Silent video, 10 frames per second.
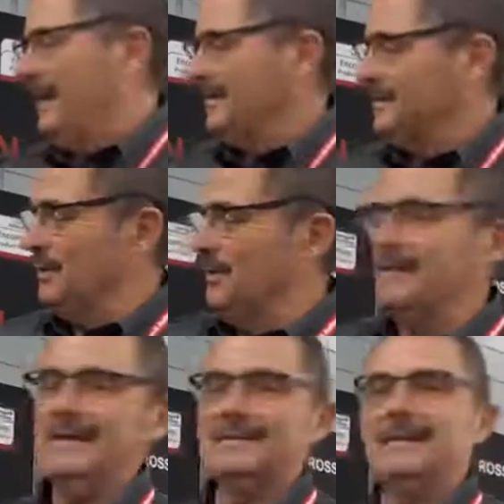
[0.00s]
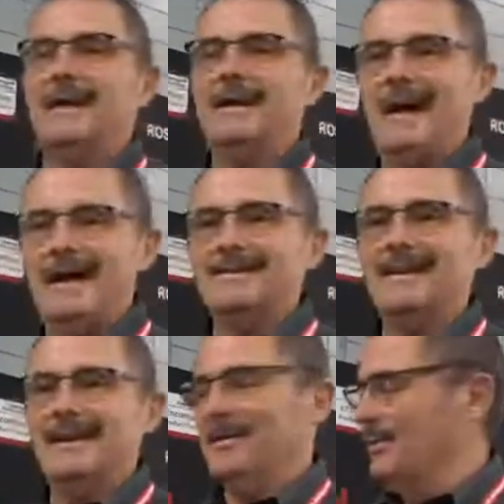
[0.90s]
So when the disconnect acts
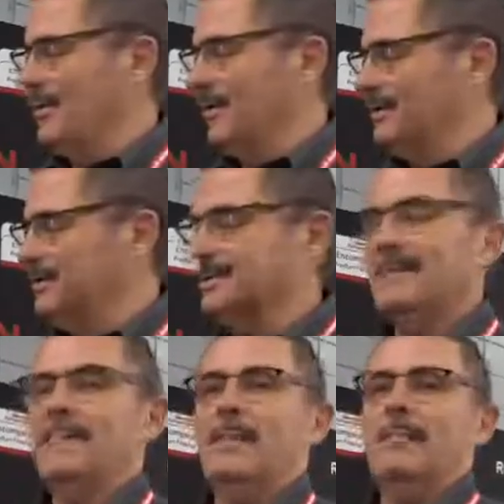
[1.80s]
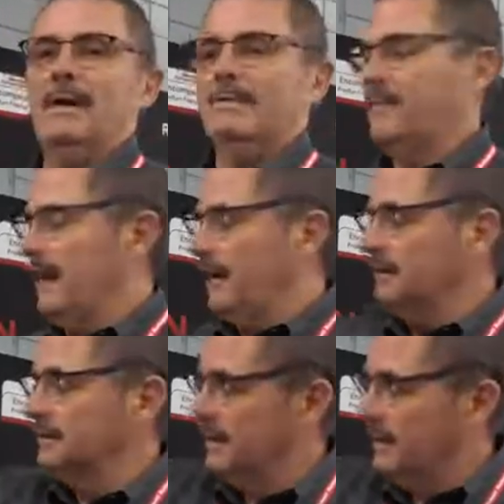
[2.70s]
like it works, but it
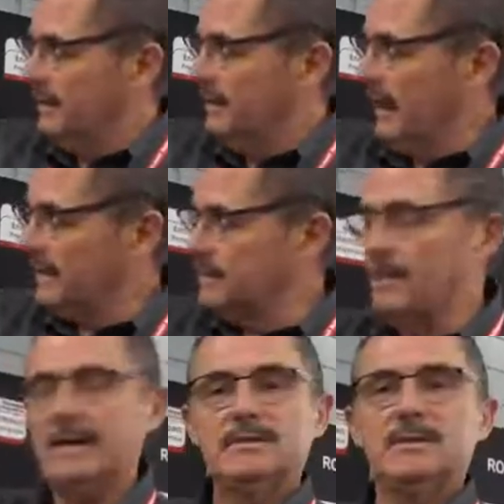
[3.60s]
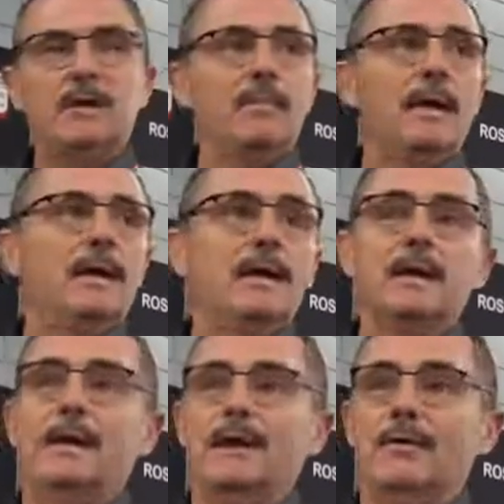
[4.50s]
fails, that's my stuck blade
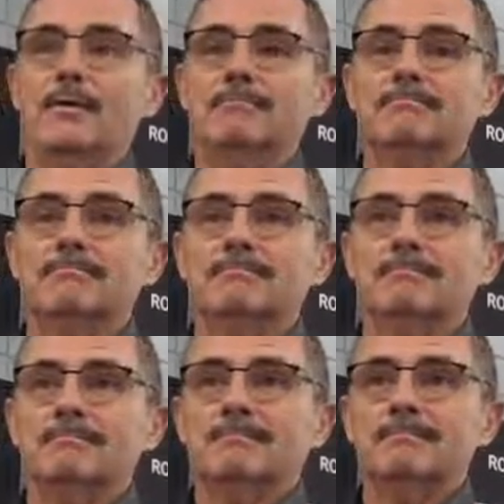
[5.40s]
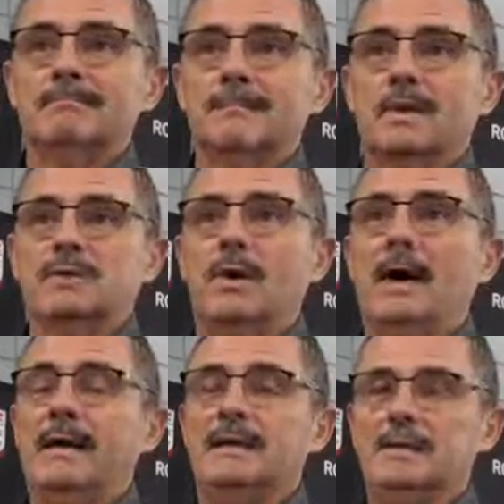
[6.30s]
indicator. So
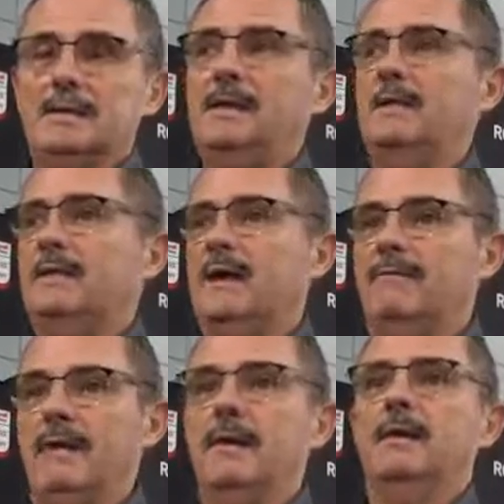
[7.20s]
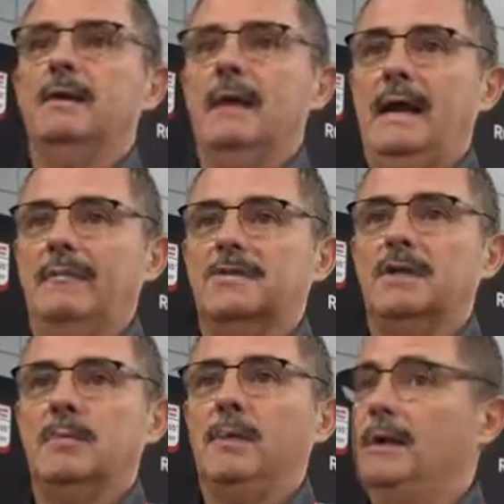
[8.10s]
I can see that failed and that I have a
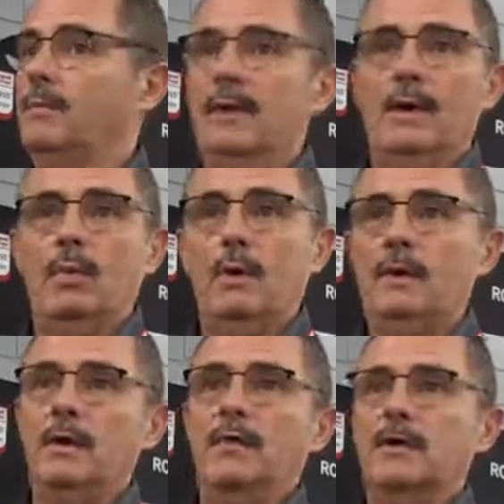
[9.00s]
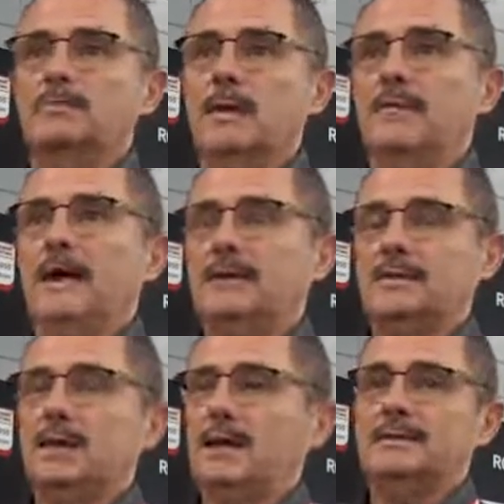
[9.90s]
stuck blade without a window. There's my
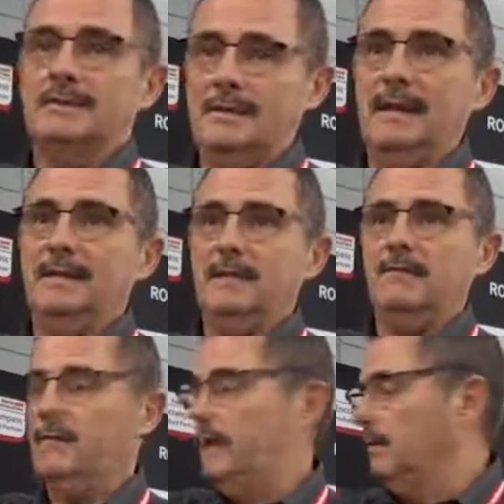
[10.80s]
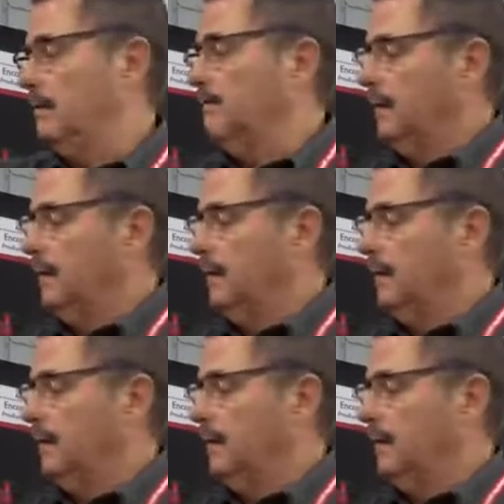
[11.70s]
flashing lights saying that thing failed.